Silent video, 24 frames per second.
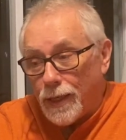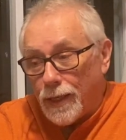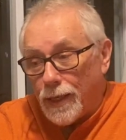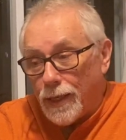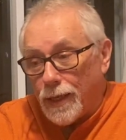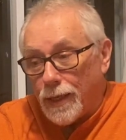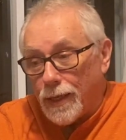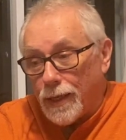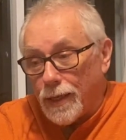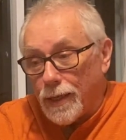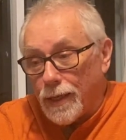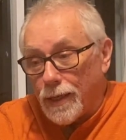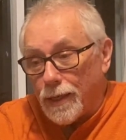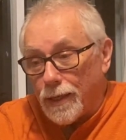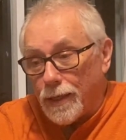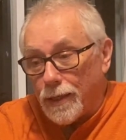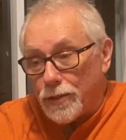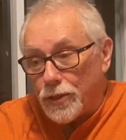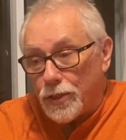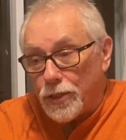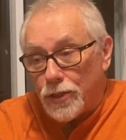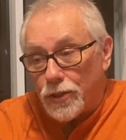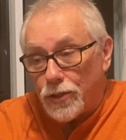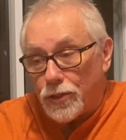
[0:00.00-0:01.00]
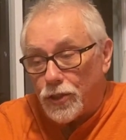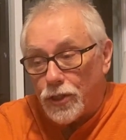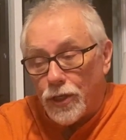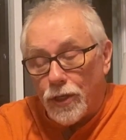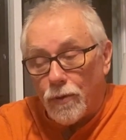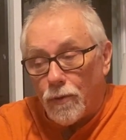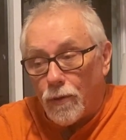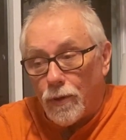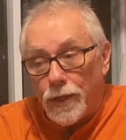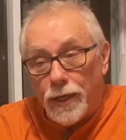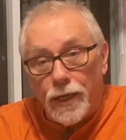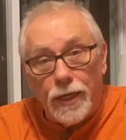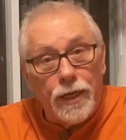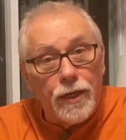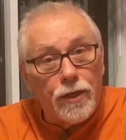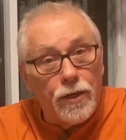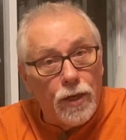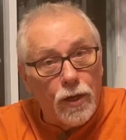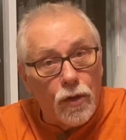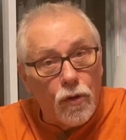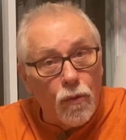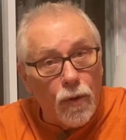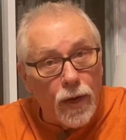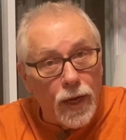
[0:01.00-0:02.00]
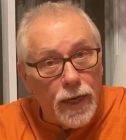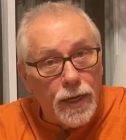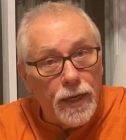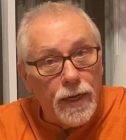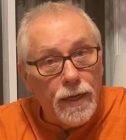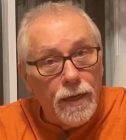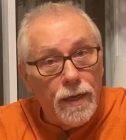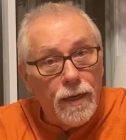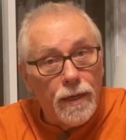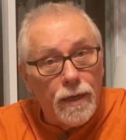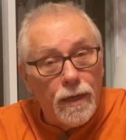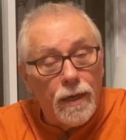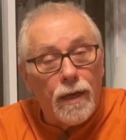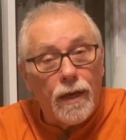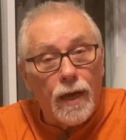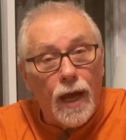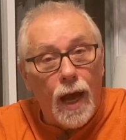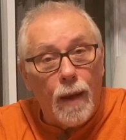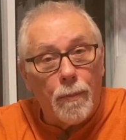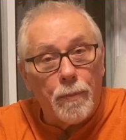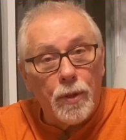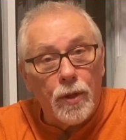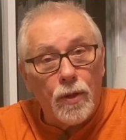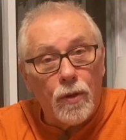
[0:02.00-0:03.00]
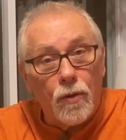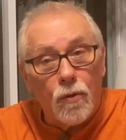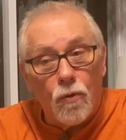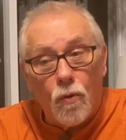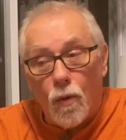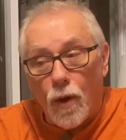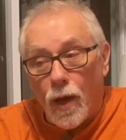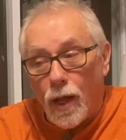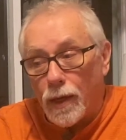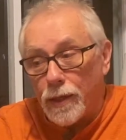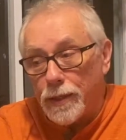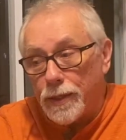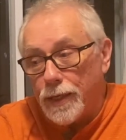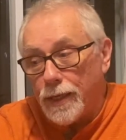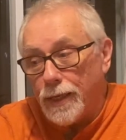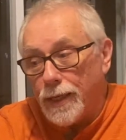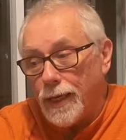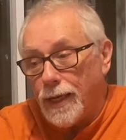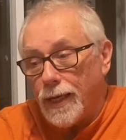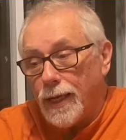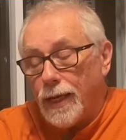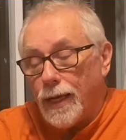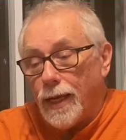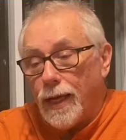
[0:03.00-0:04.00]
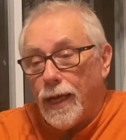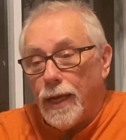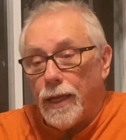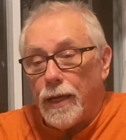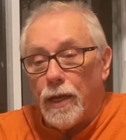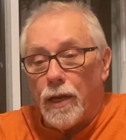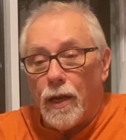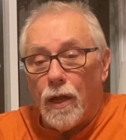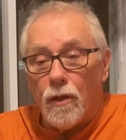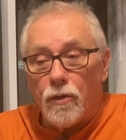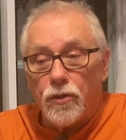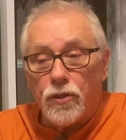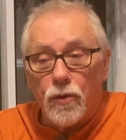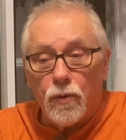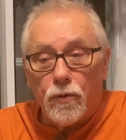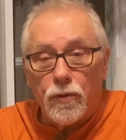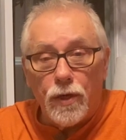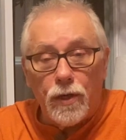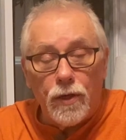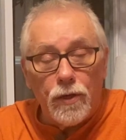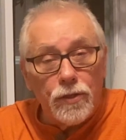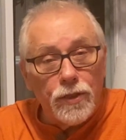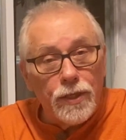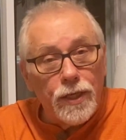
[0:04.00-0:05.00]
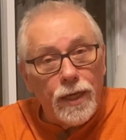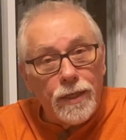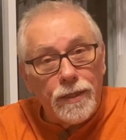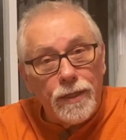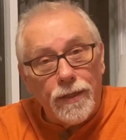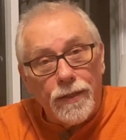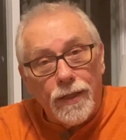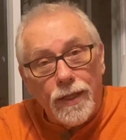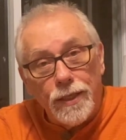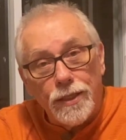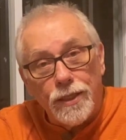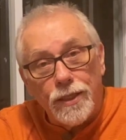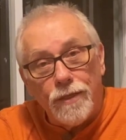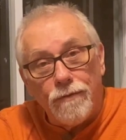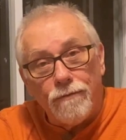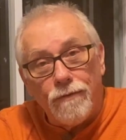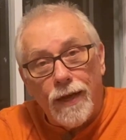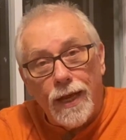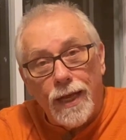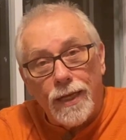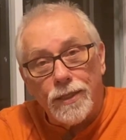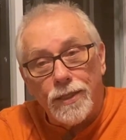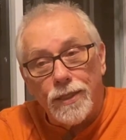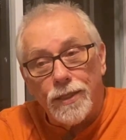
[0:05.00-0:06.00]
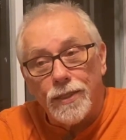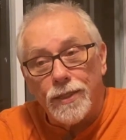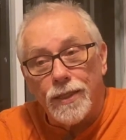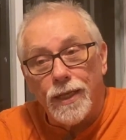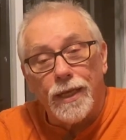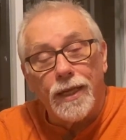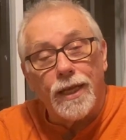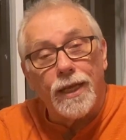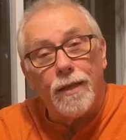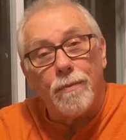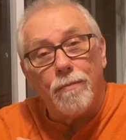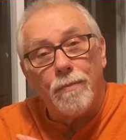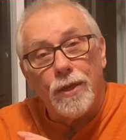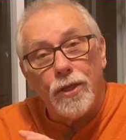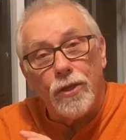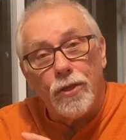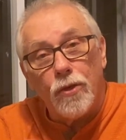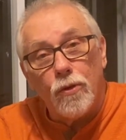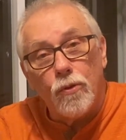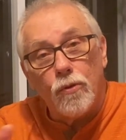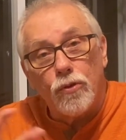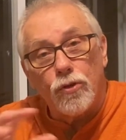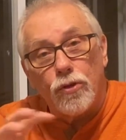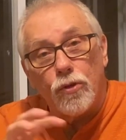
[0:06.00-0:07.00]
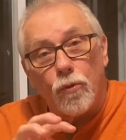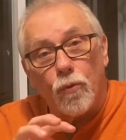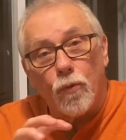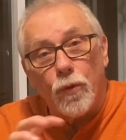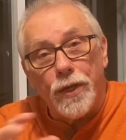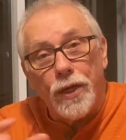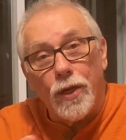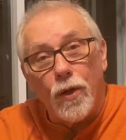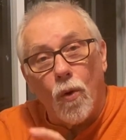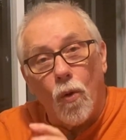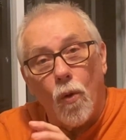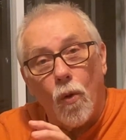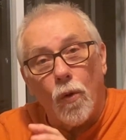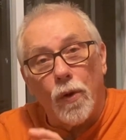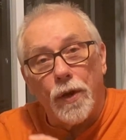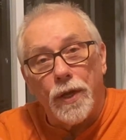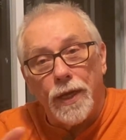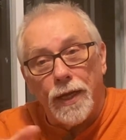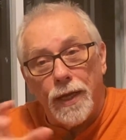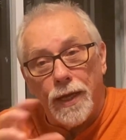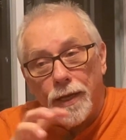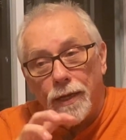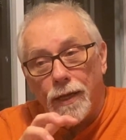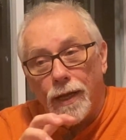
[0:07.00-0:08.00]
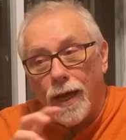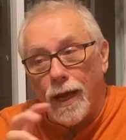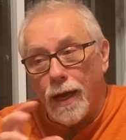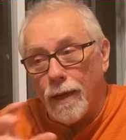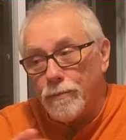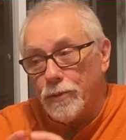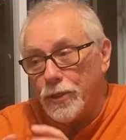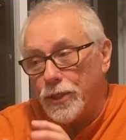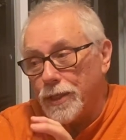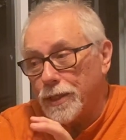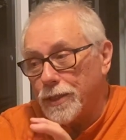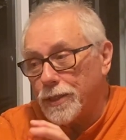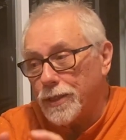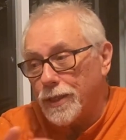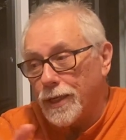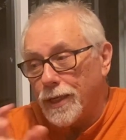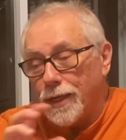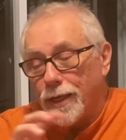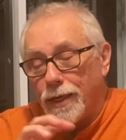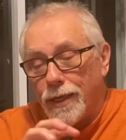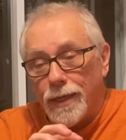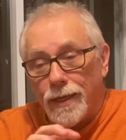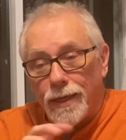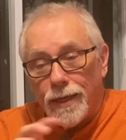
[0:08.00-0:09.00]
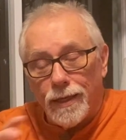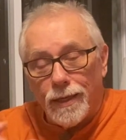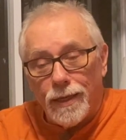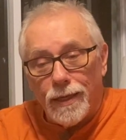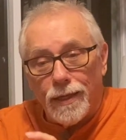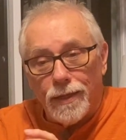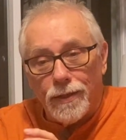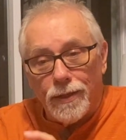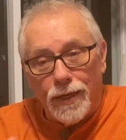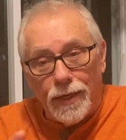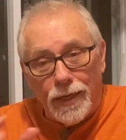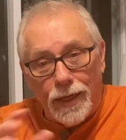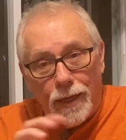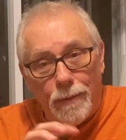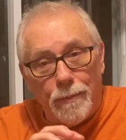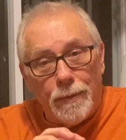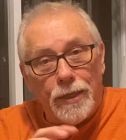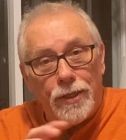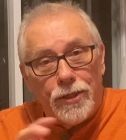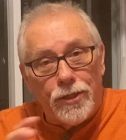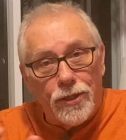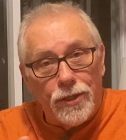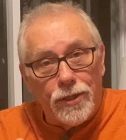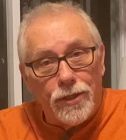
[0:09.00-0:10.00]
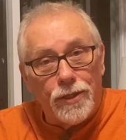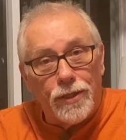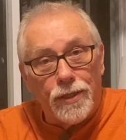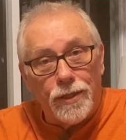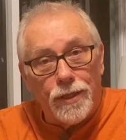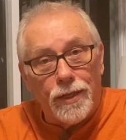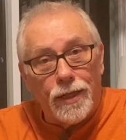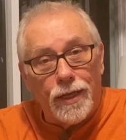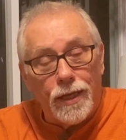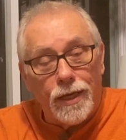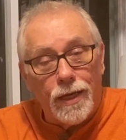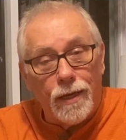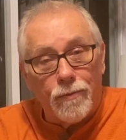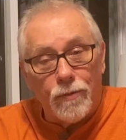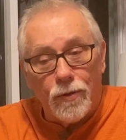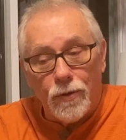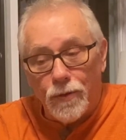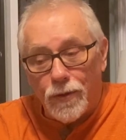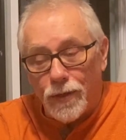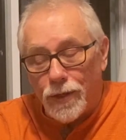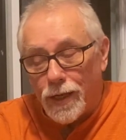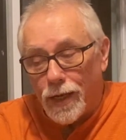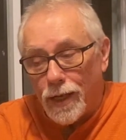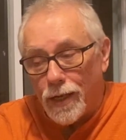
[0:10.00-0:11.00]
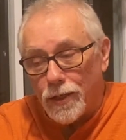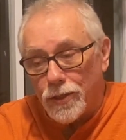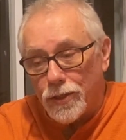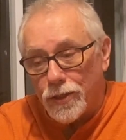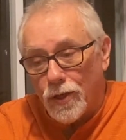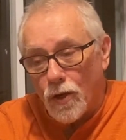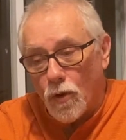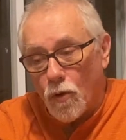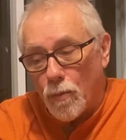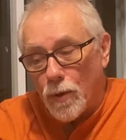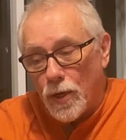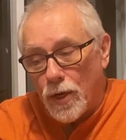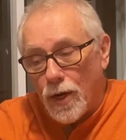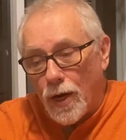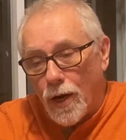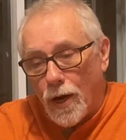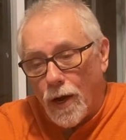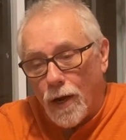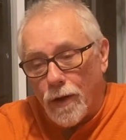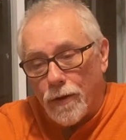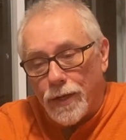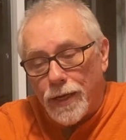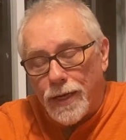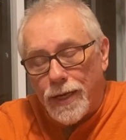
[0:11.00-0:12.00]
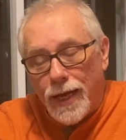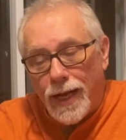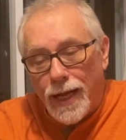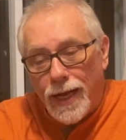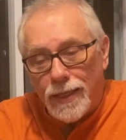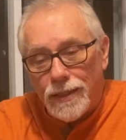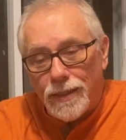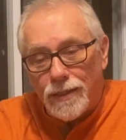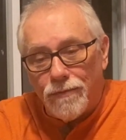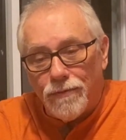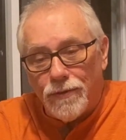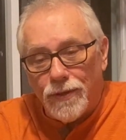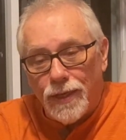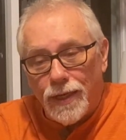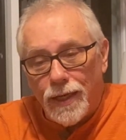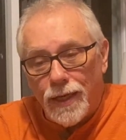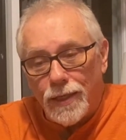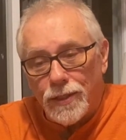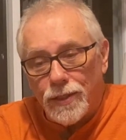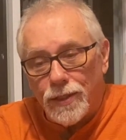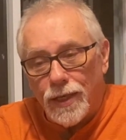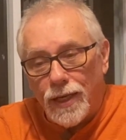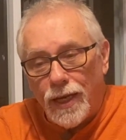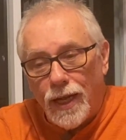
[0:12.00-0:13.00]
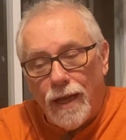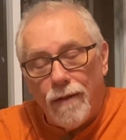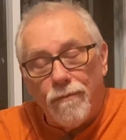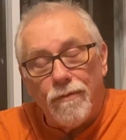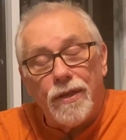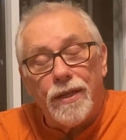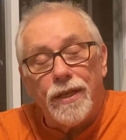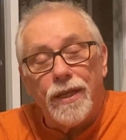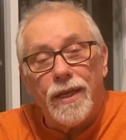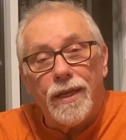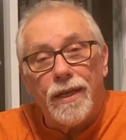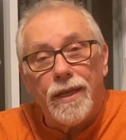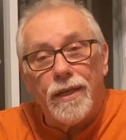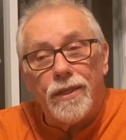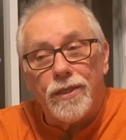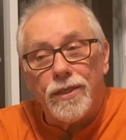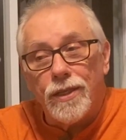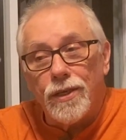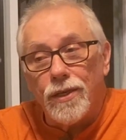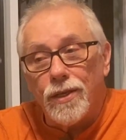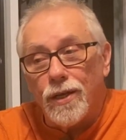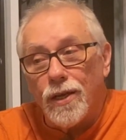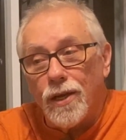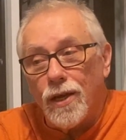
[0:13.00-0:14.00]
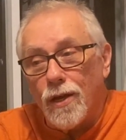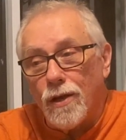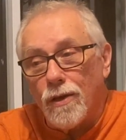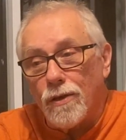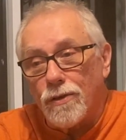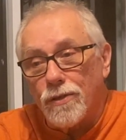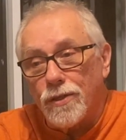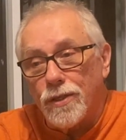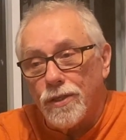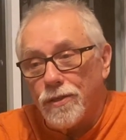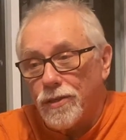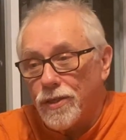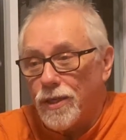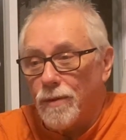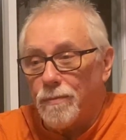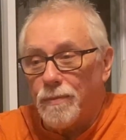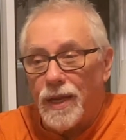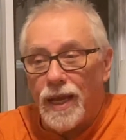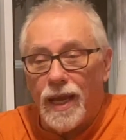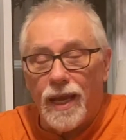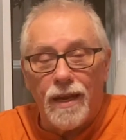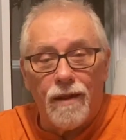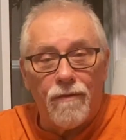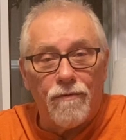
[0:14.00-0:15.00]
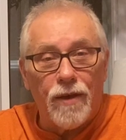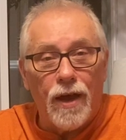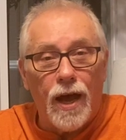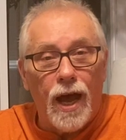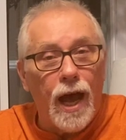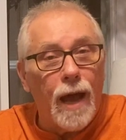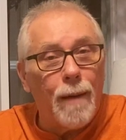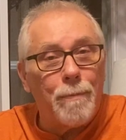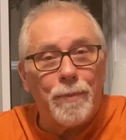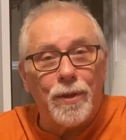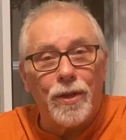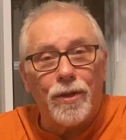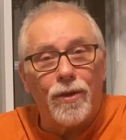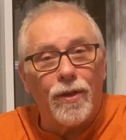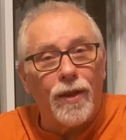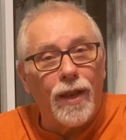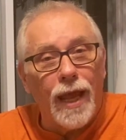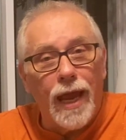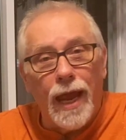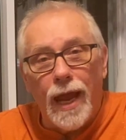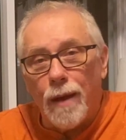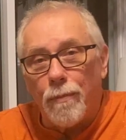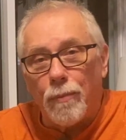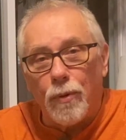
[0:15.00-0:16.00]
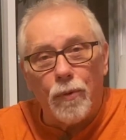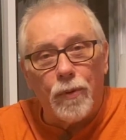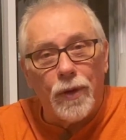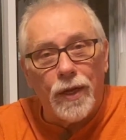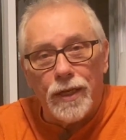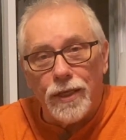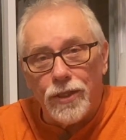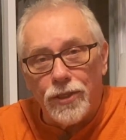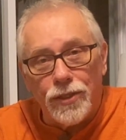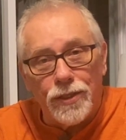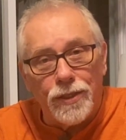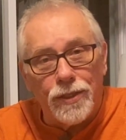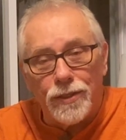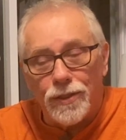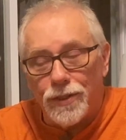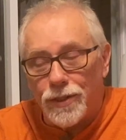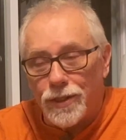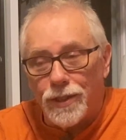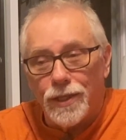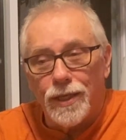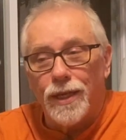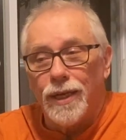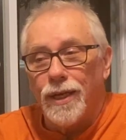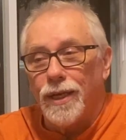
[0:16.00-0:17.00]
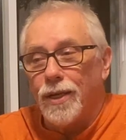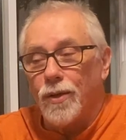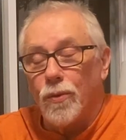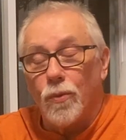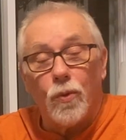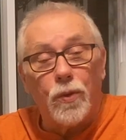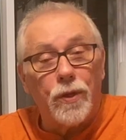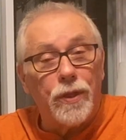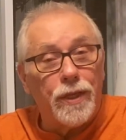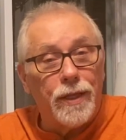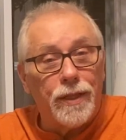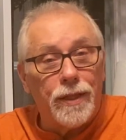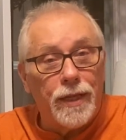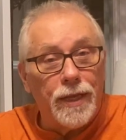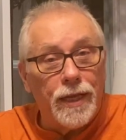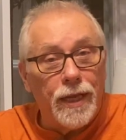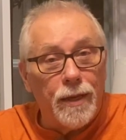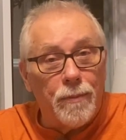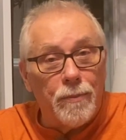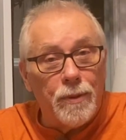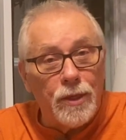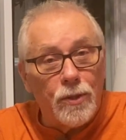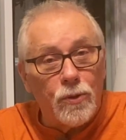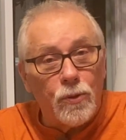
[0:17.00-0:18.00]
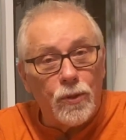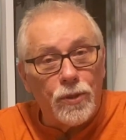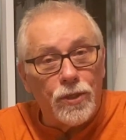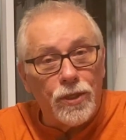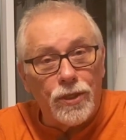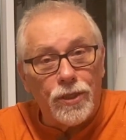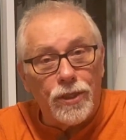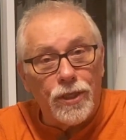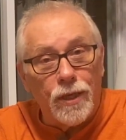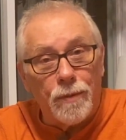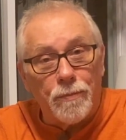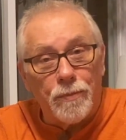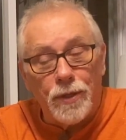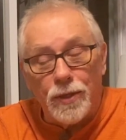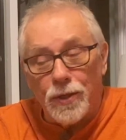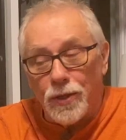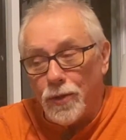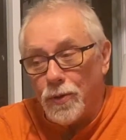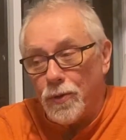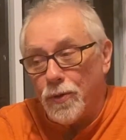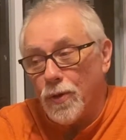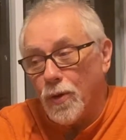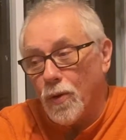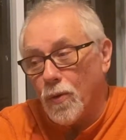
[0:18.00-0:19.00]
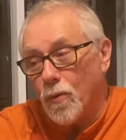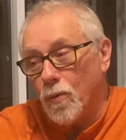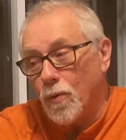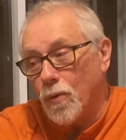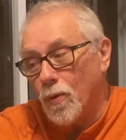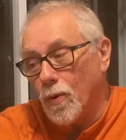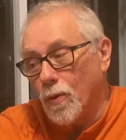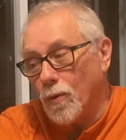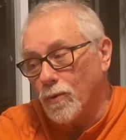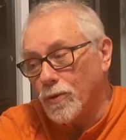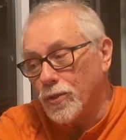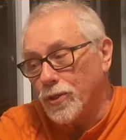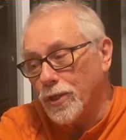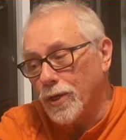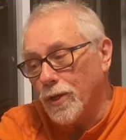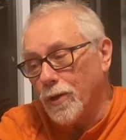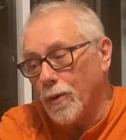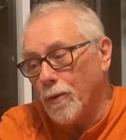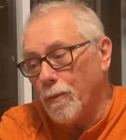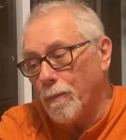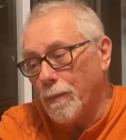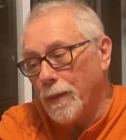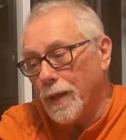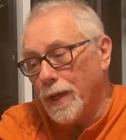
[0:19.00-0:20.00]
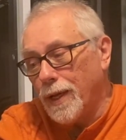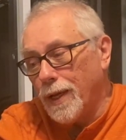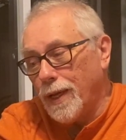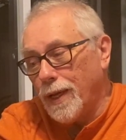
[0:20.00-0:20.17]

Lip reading: and just generally get degraded optical quality. And it also turns out that these devices that can be used to reorient objects, the images that come through the telescope, are the kinds of things that have a tendency to cause some kind of optical aberrations within the image, which is something you don't want. So,